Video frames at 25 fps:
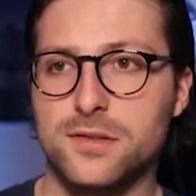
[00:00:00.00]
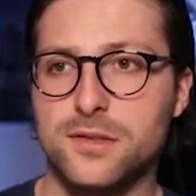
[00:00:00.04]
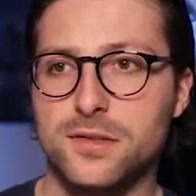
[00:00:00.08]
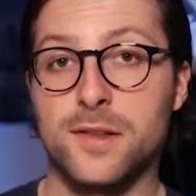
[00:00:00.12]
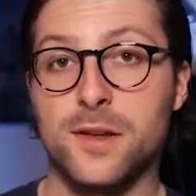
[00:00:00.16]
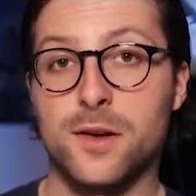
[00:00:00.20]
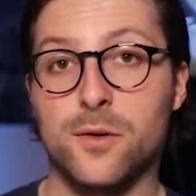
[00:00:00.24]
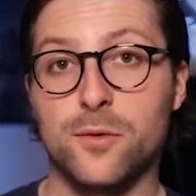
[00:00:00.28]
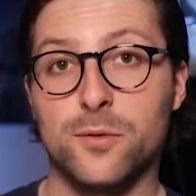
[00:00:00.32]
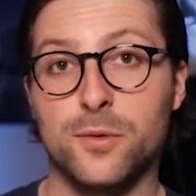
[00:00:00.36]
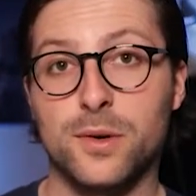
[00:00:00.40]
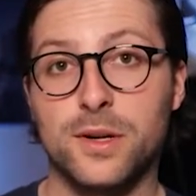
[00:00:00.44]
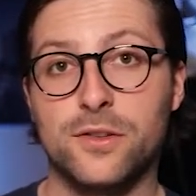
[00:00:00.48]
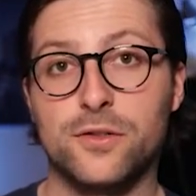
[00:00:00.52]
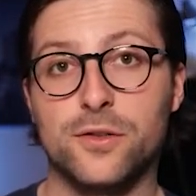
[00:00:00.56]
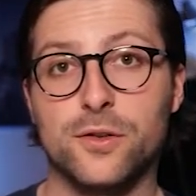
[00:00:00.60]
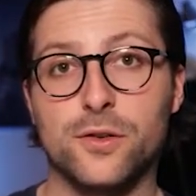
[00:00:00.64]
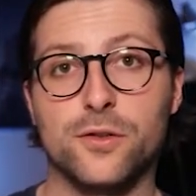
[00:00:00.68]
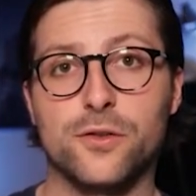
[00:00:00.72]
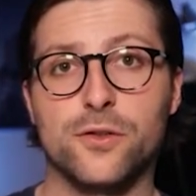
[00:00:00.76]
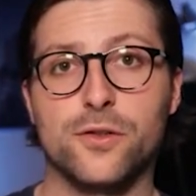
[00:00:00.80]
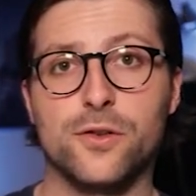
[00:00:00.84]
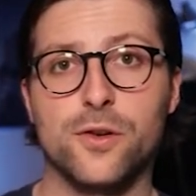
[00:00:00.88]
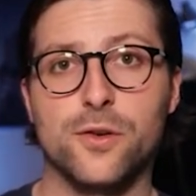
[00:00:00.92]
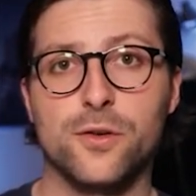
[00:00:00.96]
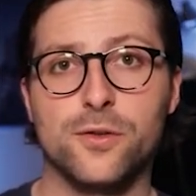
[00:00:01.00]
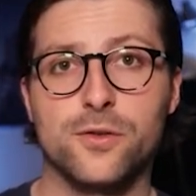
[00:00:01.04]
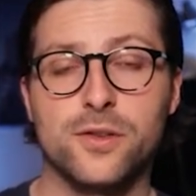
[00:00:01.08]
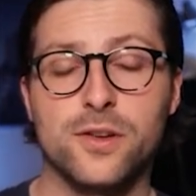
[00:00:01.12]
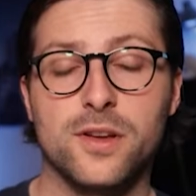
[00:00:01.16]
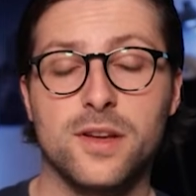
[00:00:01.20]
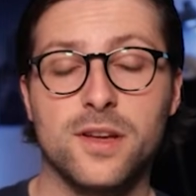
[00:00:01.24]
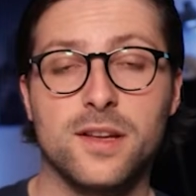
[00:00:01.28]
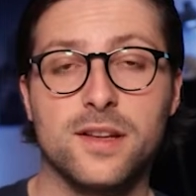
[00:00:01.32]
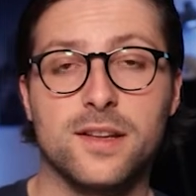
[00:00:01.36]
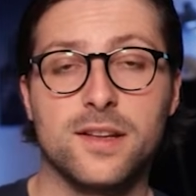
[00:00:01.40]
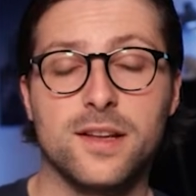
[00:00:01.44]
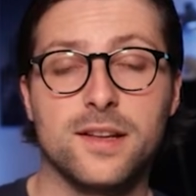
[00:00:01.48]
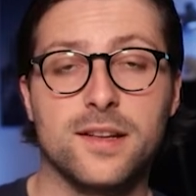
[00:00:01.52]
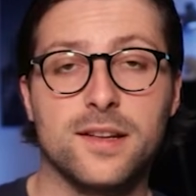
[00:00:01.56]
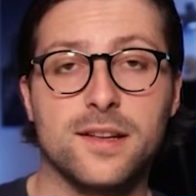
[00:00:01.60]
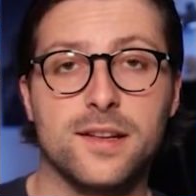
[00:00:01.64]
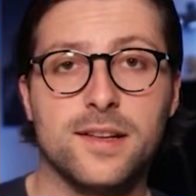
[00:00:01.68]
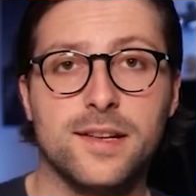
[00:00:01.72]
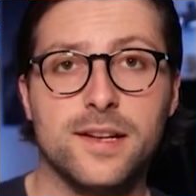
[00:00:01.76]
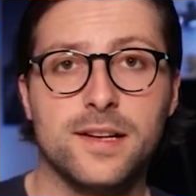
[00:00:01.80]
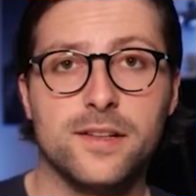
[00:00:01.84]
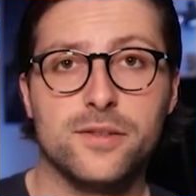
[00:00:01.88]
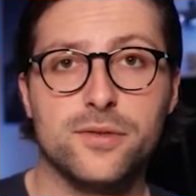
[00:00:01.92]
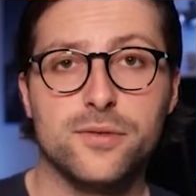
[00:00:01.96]
Now research shows that a
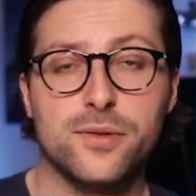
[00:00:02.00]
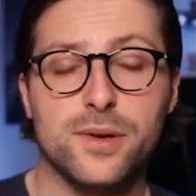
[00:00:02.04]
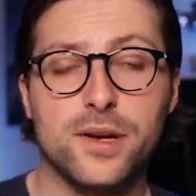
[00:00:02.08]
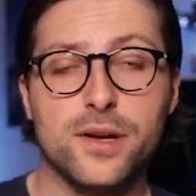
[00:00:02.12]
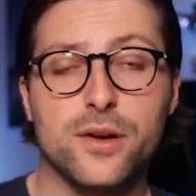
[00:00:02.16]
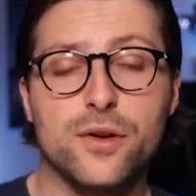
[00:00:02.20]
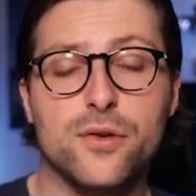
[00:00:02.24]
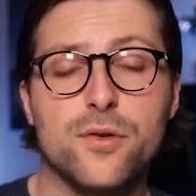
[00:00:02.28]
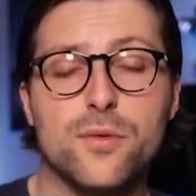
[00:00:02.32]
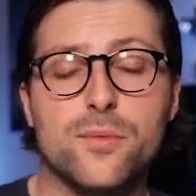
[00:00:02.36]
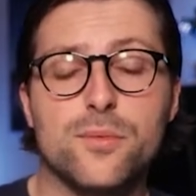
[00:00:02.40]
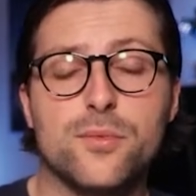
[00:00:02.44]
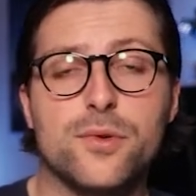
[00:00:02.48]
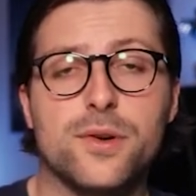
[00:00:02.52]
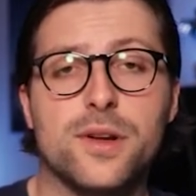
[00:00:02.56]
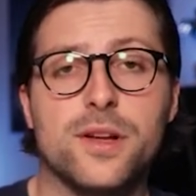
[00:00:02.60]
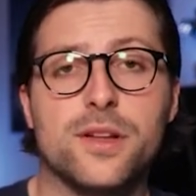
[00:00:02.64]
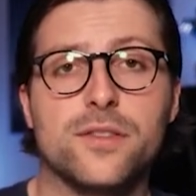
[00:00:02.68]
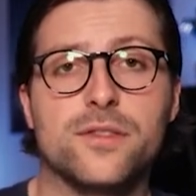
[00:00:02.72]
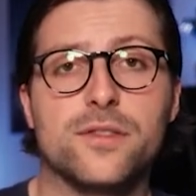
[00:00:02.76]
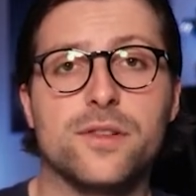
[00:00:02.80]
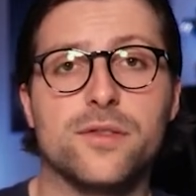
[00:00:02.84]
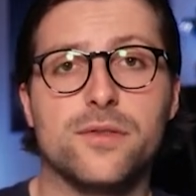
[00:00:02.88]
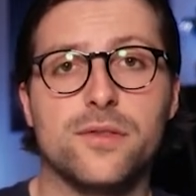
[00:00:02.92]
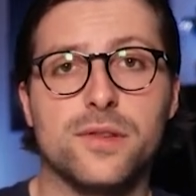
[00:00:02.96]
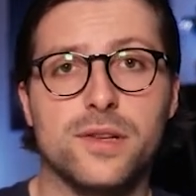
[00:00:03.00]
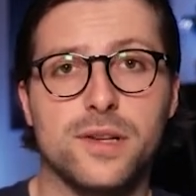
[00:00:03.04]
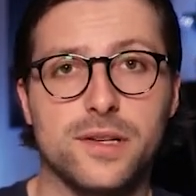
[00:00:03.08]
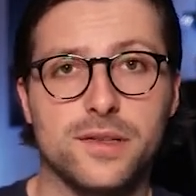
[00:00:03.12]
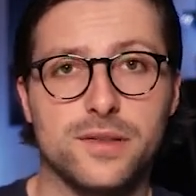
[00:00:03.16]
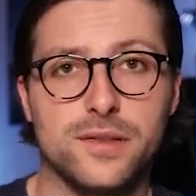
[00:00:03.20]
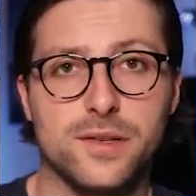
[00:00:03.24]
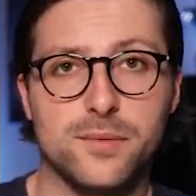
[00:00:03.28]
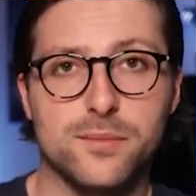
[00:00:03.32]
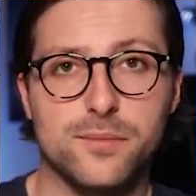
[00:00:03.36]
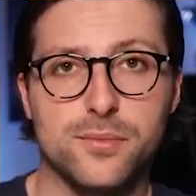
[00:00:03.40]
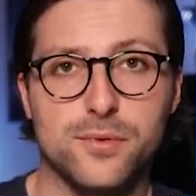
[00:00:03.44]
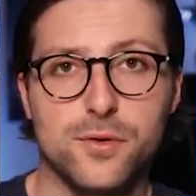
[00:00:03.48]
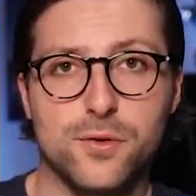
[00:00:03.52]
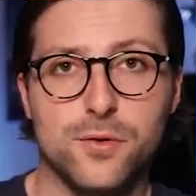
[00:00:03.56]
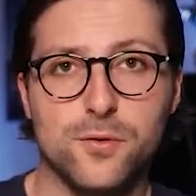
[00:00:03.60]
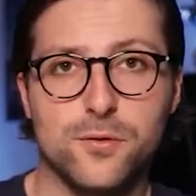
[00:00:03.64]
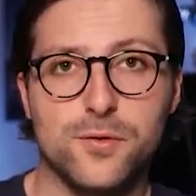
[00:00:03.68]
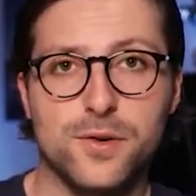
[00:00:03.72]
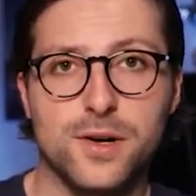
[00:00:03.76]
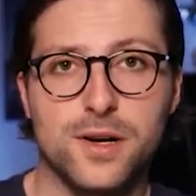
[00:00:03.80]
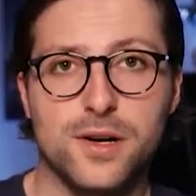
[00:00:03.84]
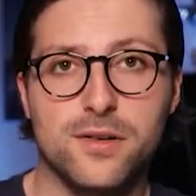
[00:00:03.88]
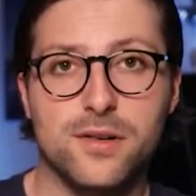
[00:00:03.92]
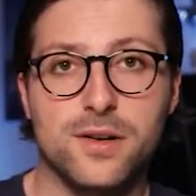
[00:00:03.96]
link to a comprehensive LinkedIn
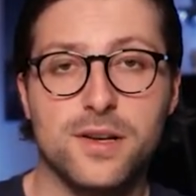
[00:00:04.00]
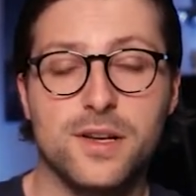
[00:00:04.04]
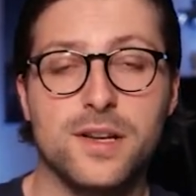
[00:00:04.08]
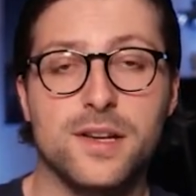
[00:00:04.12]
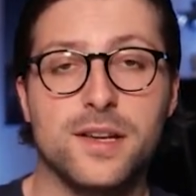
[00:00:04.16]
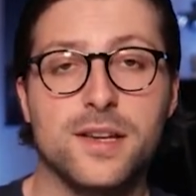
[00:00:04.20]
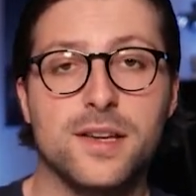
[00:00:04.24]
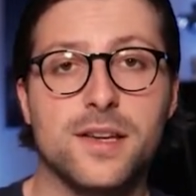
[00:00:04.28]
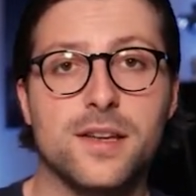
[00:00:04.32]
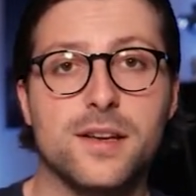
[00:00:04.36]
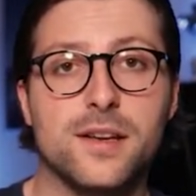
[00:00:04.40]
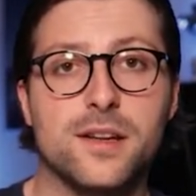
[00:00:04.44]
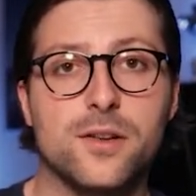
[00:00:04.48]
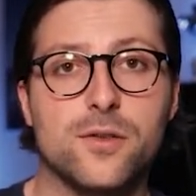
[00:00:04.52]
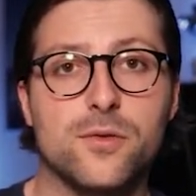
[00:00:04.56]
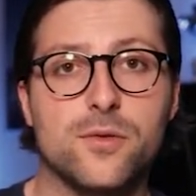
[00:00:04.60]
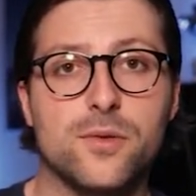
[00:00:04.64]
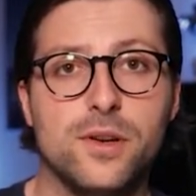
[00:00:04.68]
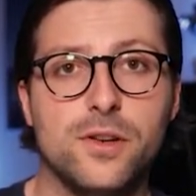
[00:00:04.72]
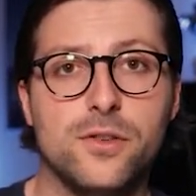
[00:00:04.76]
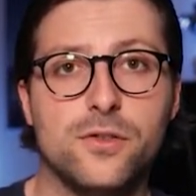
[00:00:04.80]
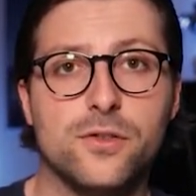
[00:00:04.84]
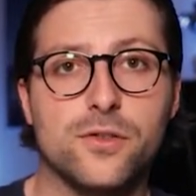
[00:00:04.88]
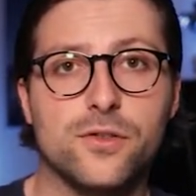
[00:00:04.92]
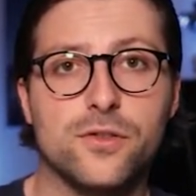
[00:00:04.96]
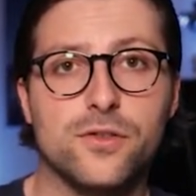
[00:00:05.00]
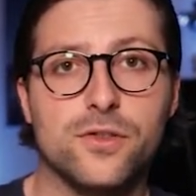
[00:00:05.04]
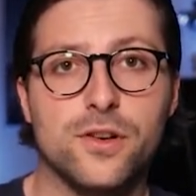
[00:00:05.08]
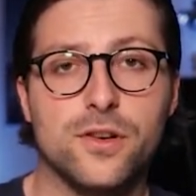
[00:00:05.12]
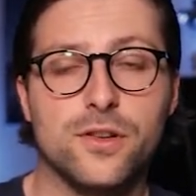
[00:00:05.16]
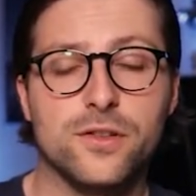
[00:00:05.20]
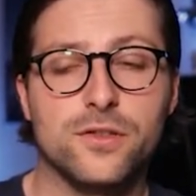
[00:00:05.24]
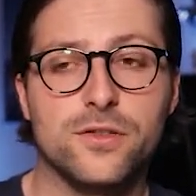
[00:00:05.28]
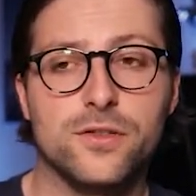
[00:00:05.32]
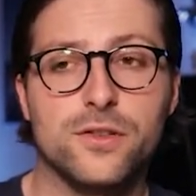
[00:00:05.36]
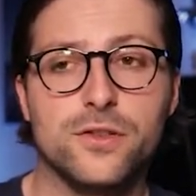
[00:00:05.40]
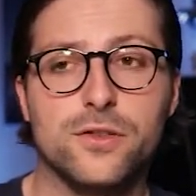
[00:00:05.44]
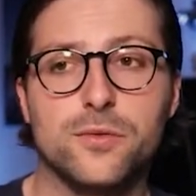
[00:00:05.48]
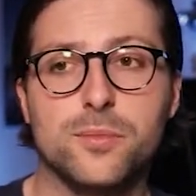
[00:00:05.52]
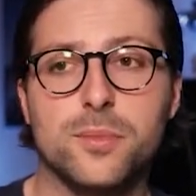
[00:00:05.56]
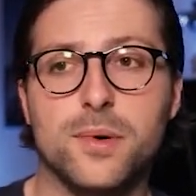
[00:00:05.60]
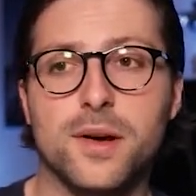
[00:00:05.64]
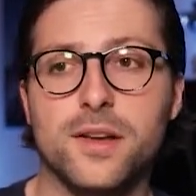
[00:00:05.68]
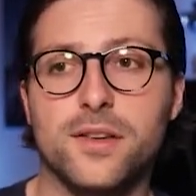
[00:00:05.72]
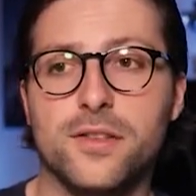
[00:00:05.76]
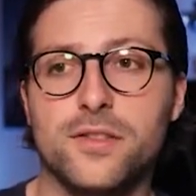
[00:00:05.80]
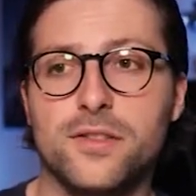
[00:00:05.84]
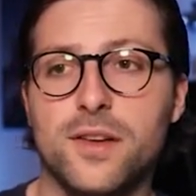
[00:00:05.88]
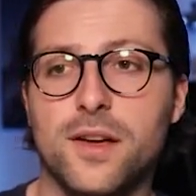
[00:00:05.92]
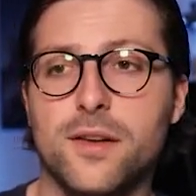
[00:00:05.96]
profile can increase your chances by
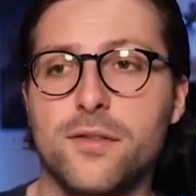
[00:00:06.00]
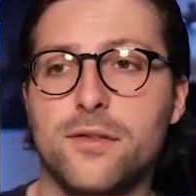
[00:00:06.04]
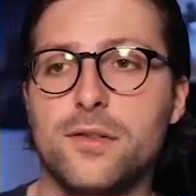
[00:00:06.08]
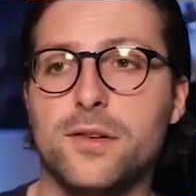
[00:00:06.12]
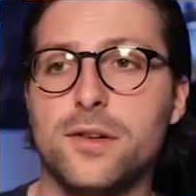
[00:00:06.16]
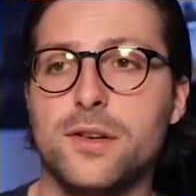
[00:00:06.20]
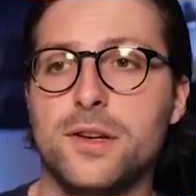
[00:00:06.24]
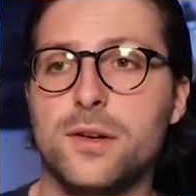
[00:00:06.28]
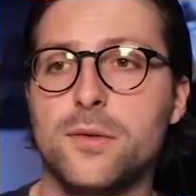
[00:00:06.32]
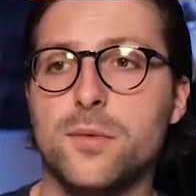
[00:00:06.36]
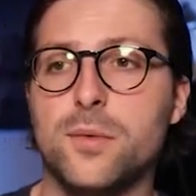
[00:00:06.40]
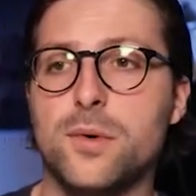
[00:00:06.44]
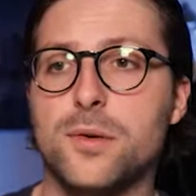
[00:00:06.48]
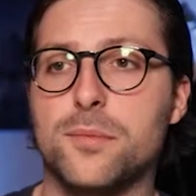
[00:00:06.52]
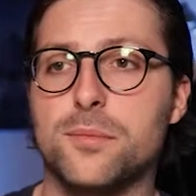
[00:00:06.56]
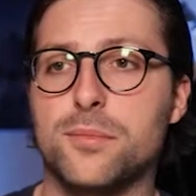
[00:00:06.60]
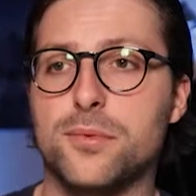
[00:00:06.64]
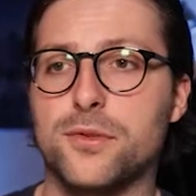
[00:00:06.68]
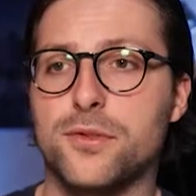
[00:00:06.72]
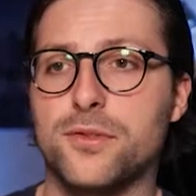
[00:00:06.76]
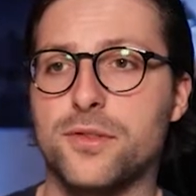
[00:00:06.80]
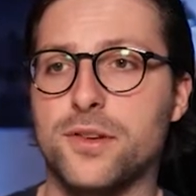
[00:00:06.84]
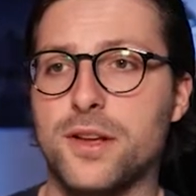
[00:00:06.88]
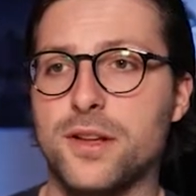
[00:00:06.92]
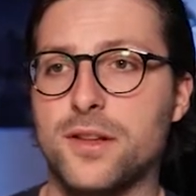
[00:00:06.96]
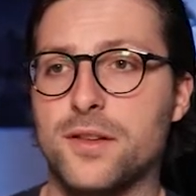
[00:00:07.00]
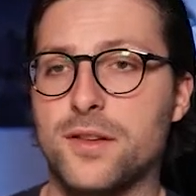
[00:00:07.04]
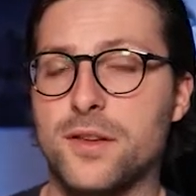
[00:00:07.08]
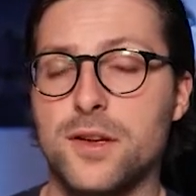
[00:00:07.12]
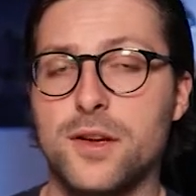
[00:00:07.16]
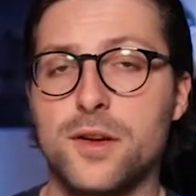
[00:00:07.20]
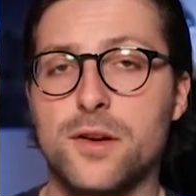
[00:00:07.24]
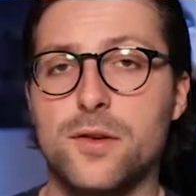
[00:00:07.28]
71%